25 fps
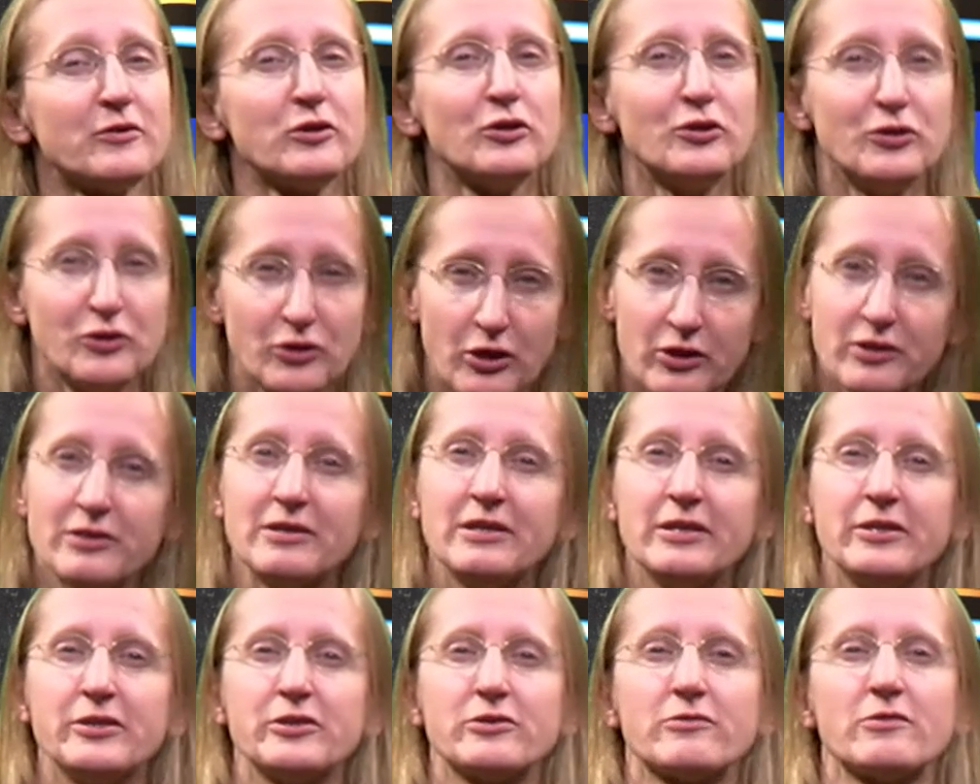
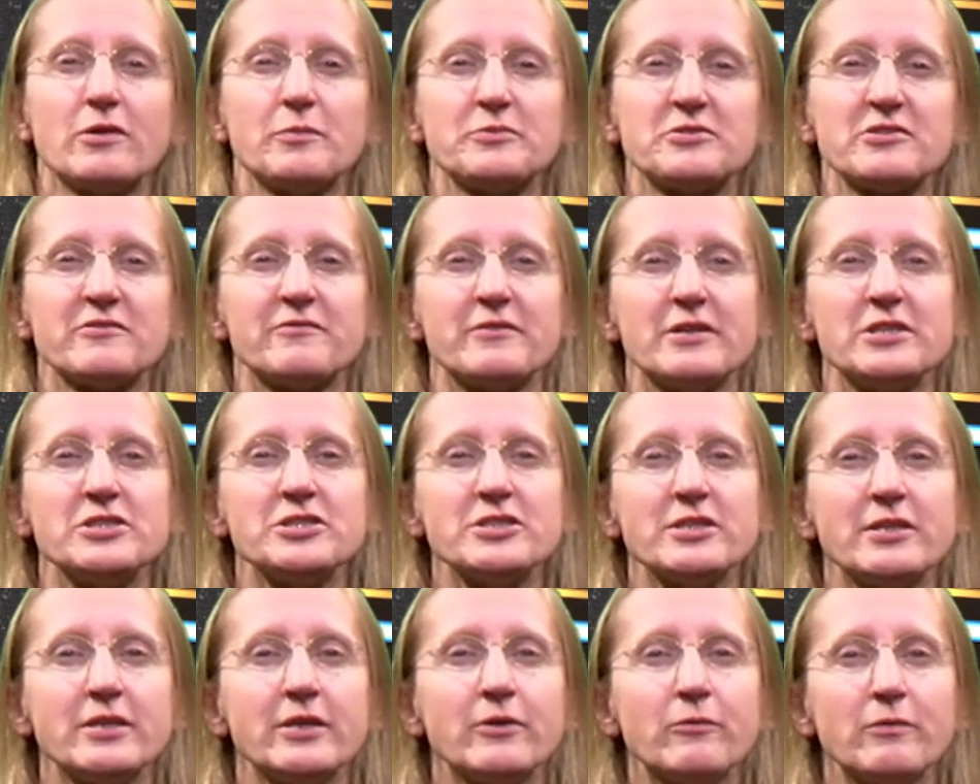nonlinear observation
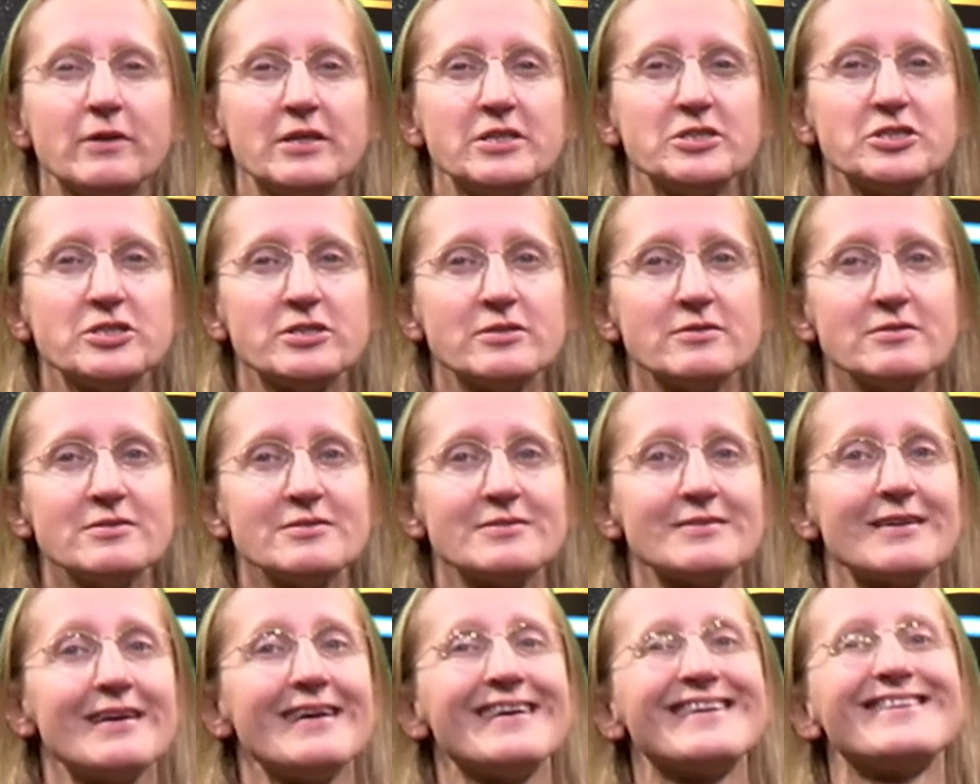equations
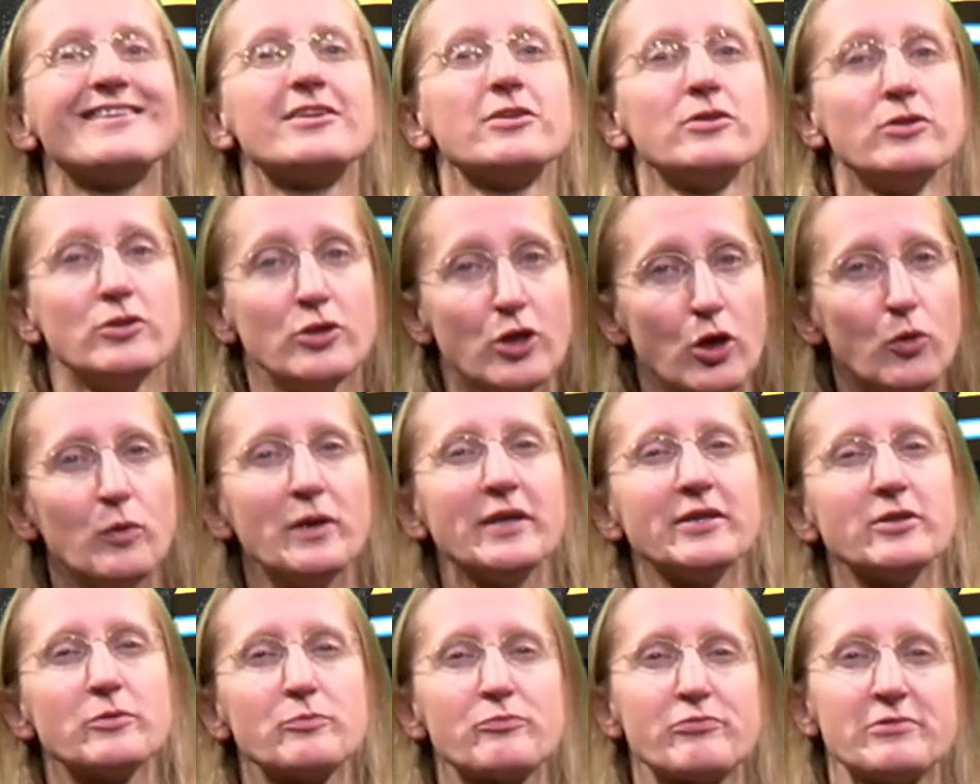and knowing
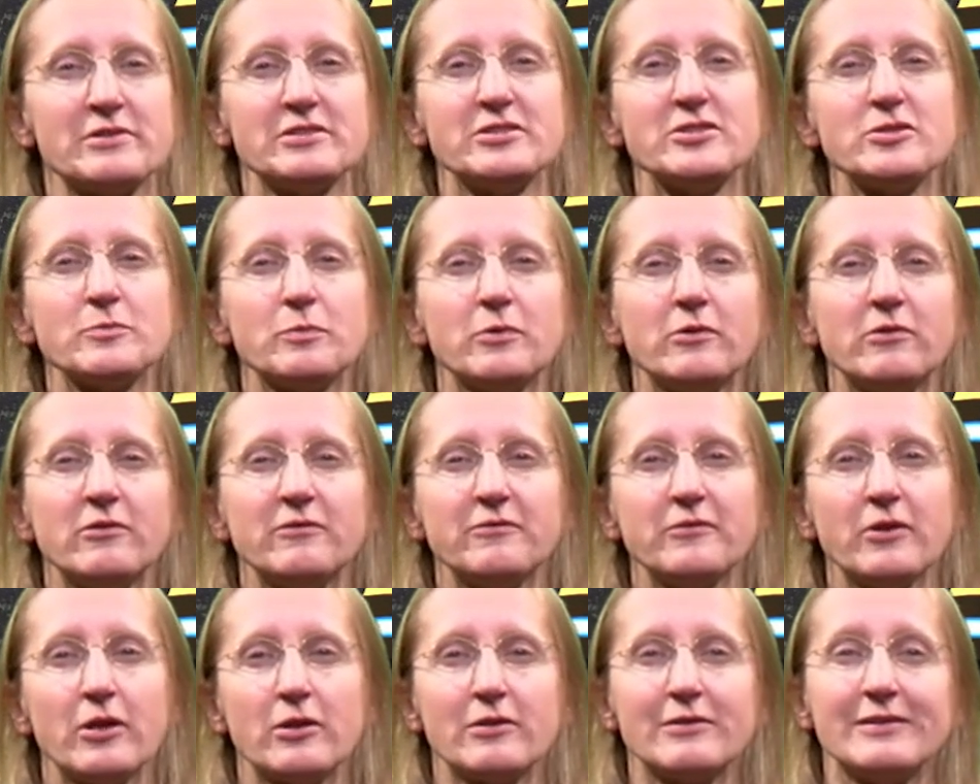the principle of
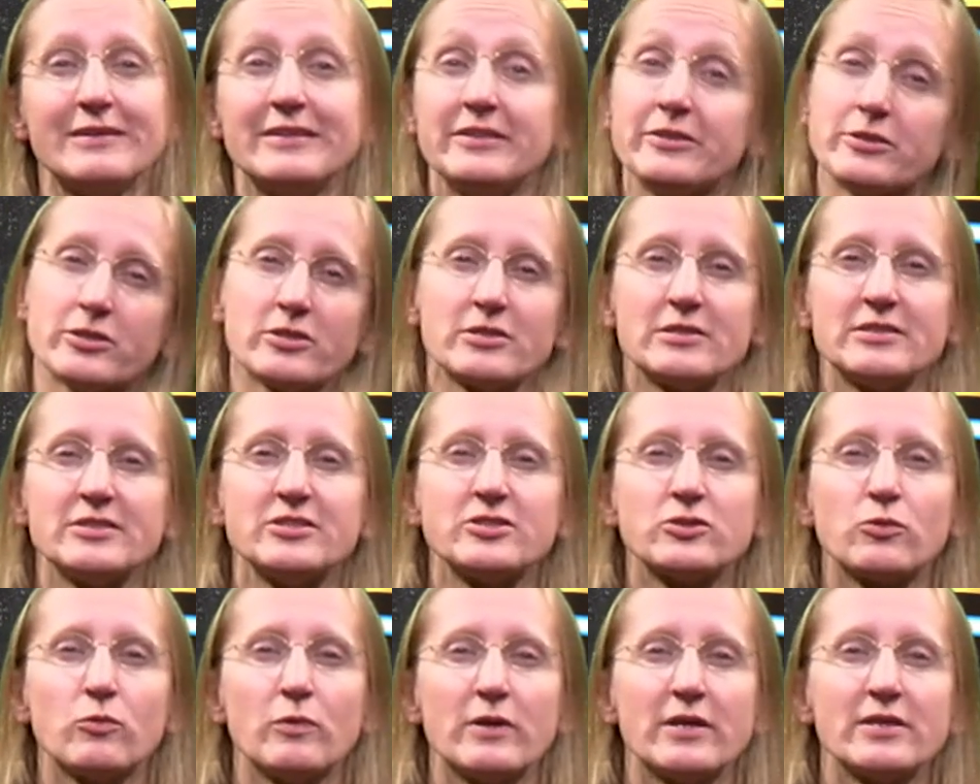nonlinear least
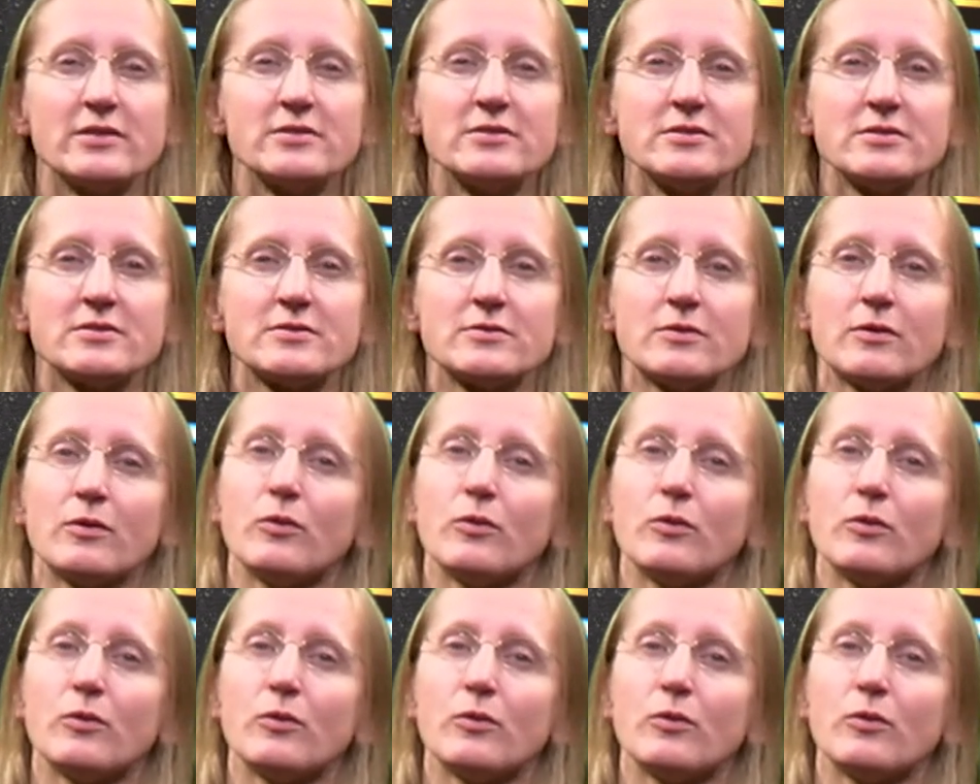squares,